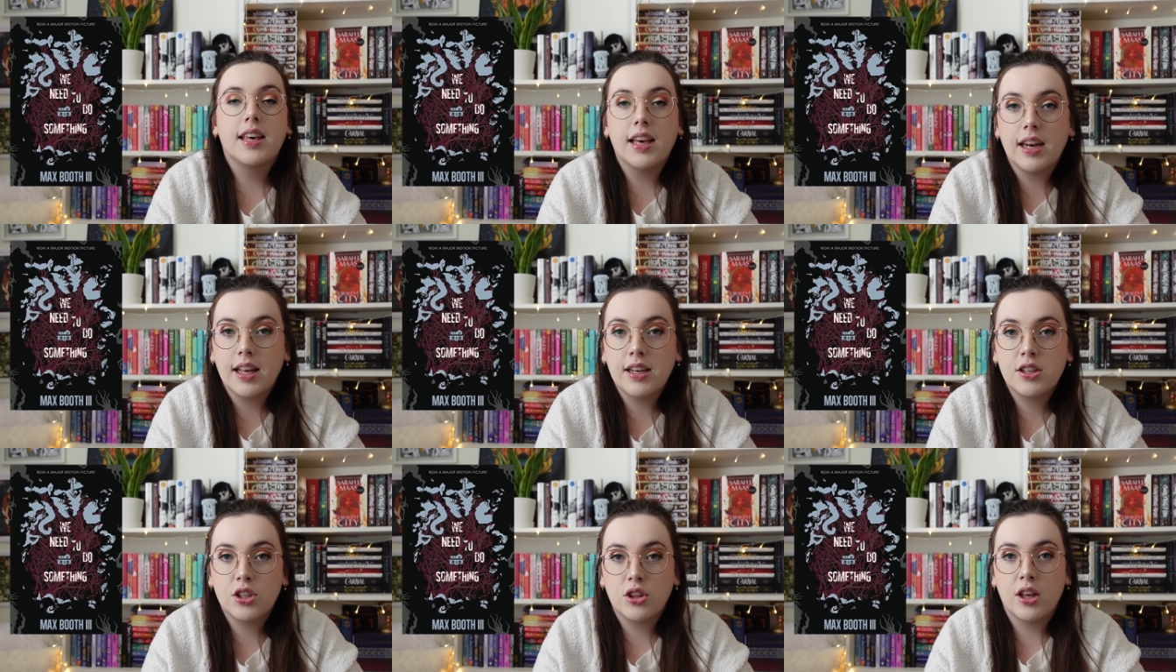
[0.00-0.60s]

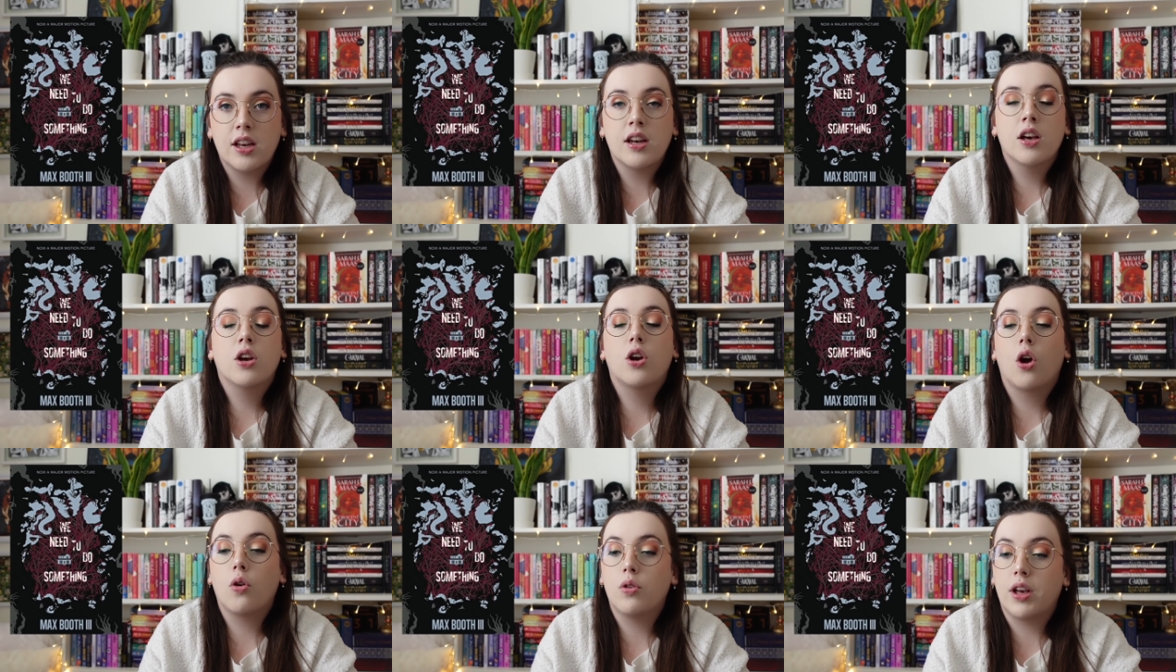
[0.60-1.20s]
getting to then
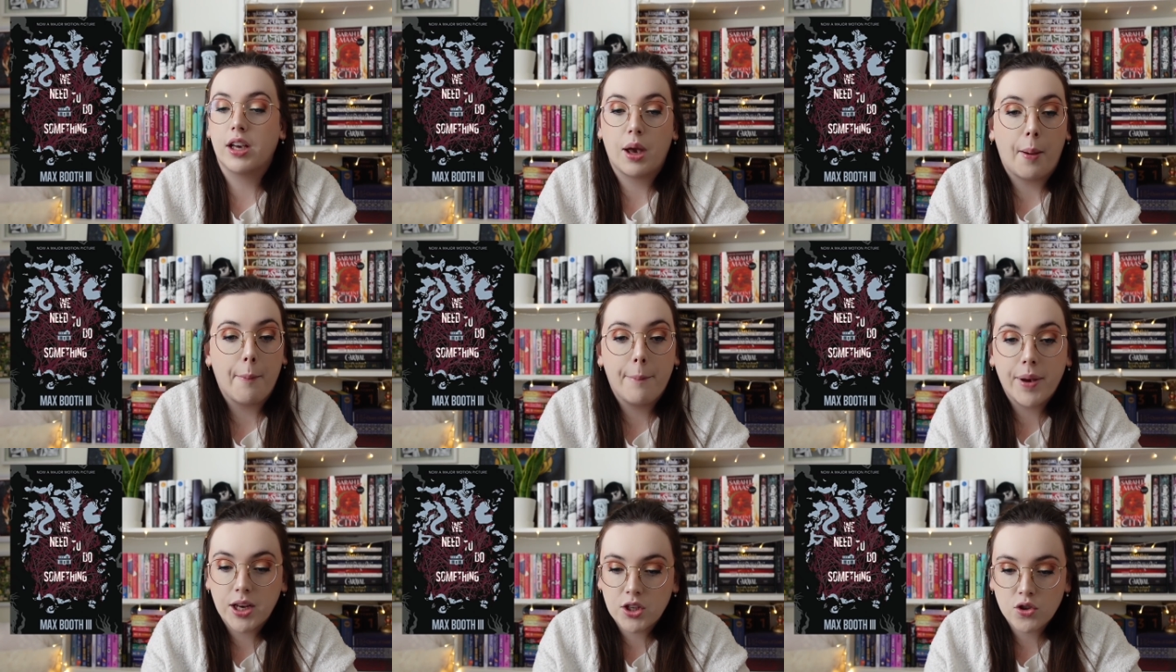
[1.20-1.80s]
go like
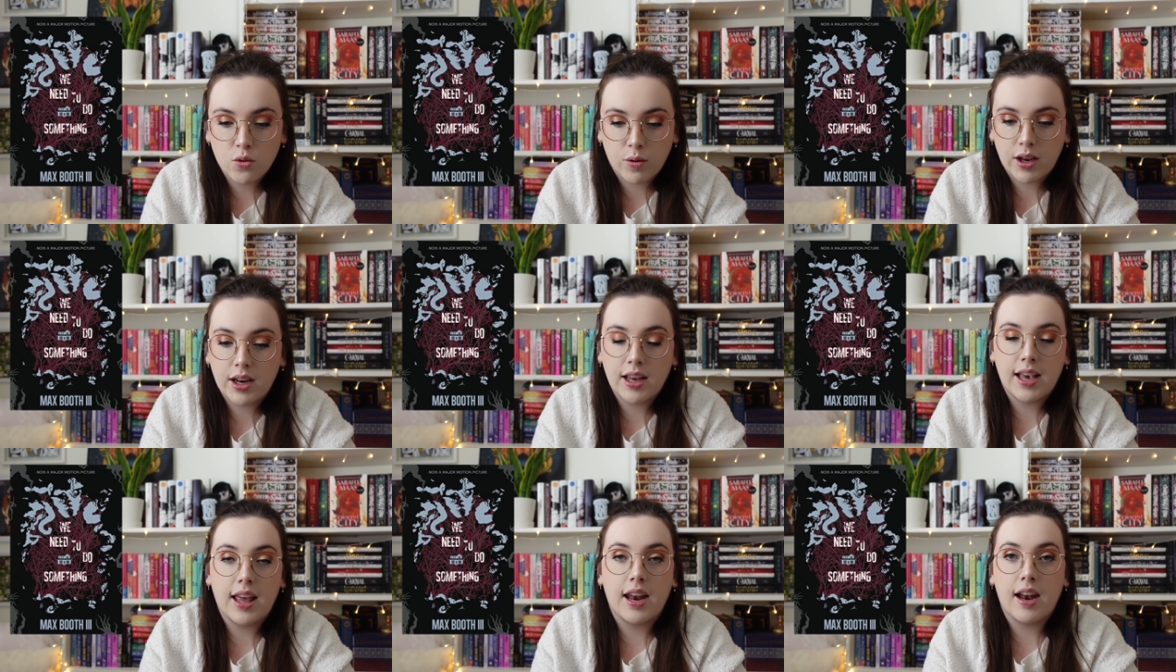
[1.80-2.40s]
binge read
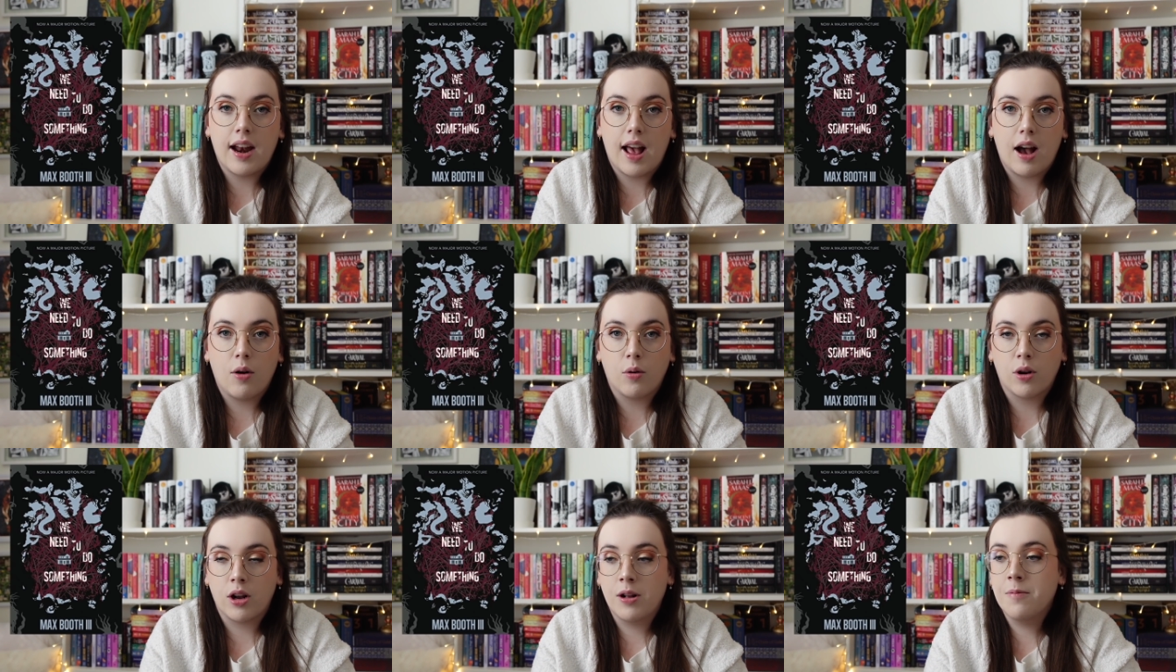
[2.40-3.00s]
it in an
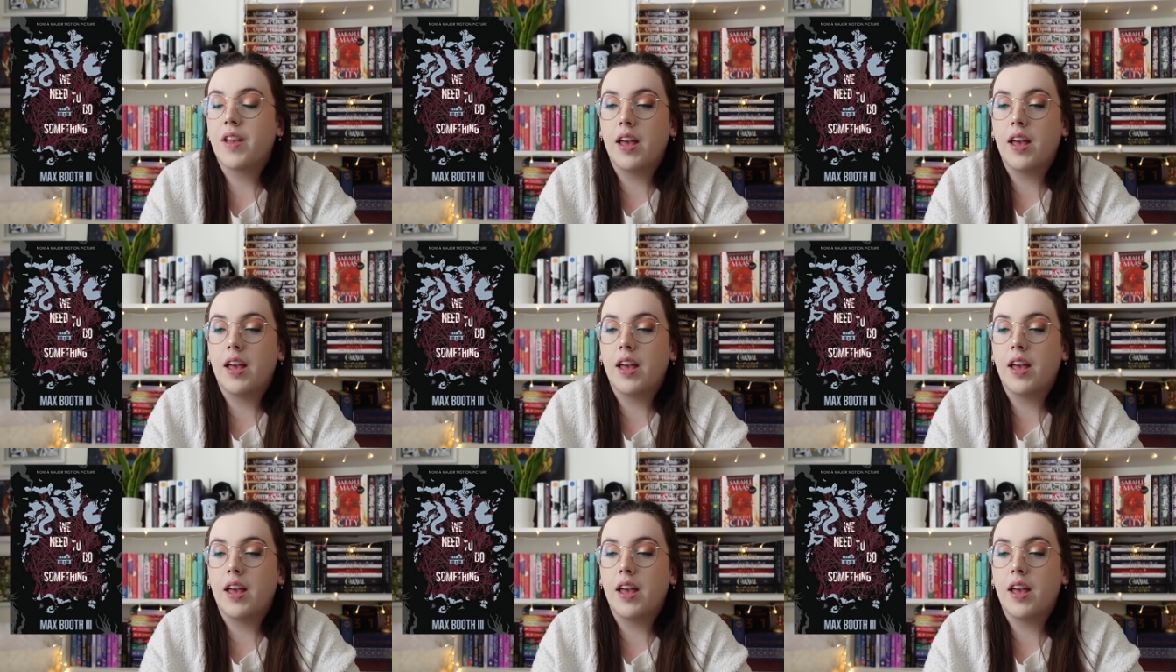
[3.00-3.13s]
hour